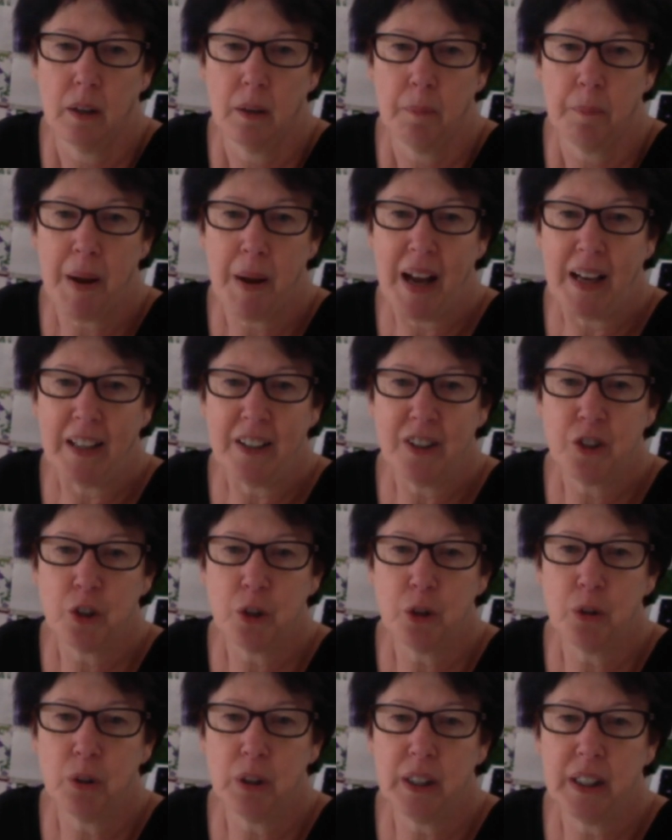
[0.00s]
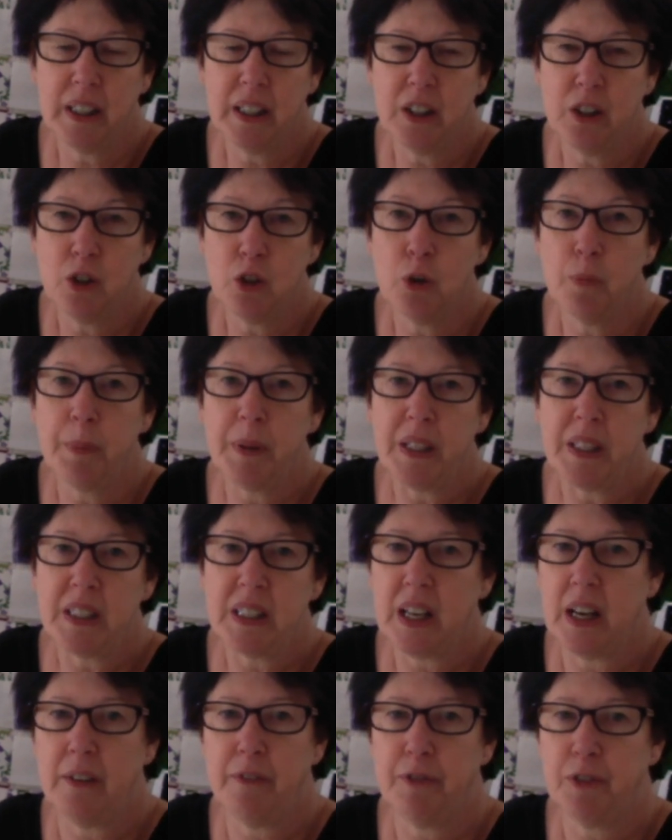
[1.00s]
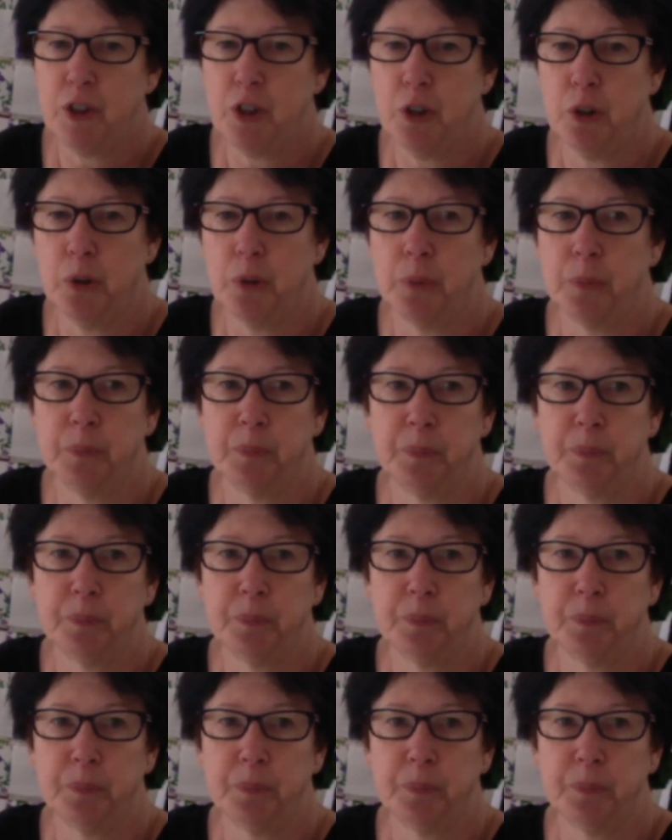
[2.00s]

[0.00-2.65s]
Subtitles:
Bye, Julie. You be safe, too.